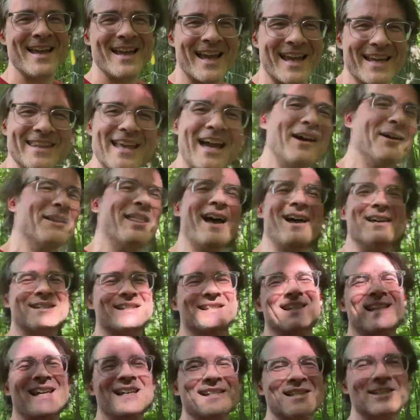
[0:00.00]
and
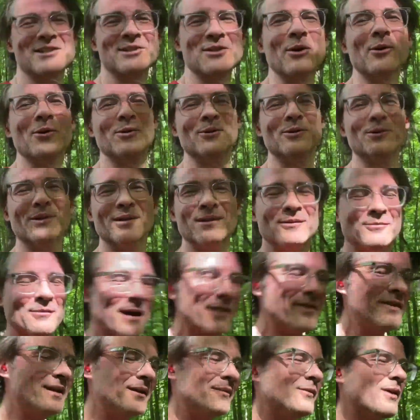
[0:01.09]
that's so cool. When
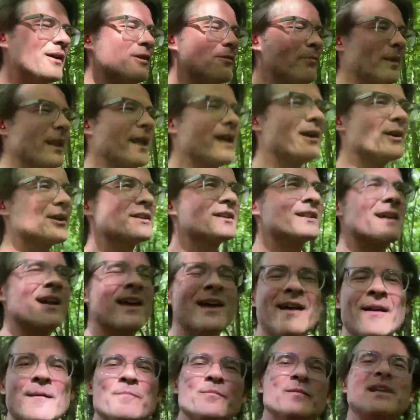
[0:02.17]
the players
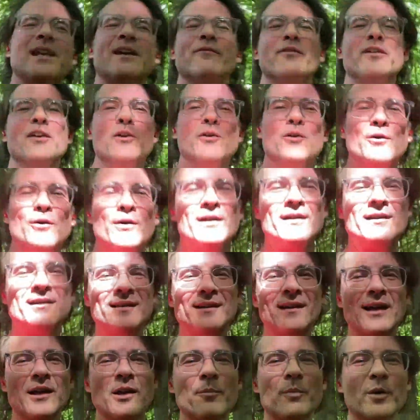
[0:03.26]
give you
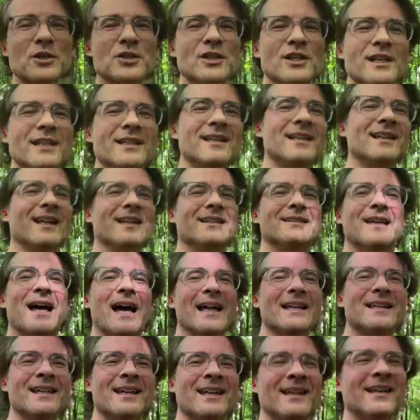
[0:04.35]
an opportunity like
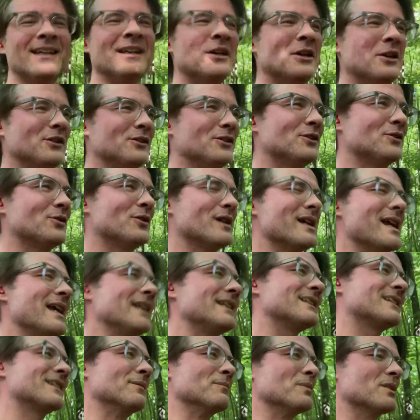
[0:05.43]
that to create
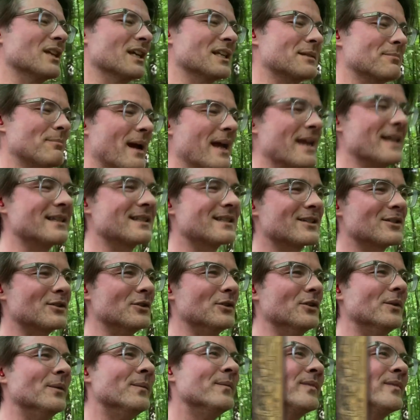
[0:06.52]
some suspense, to